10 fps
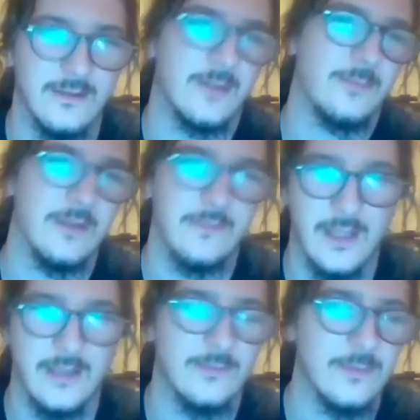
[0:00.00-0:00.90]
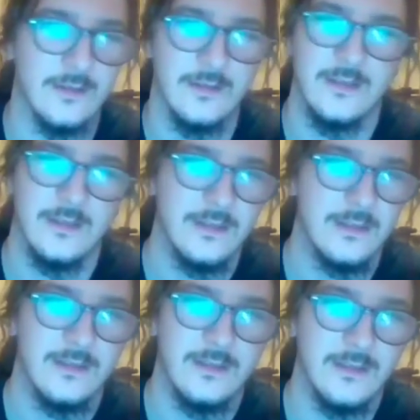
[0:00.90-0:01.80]
Not a big value, but
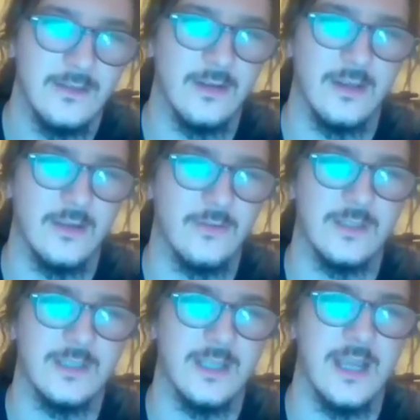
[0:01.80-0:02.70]
you're going to increase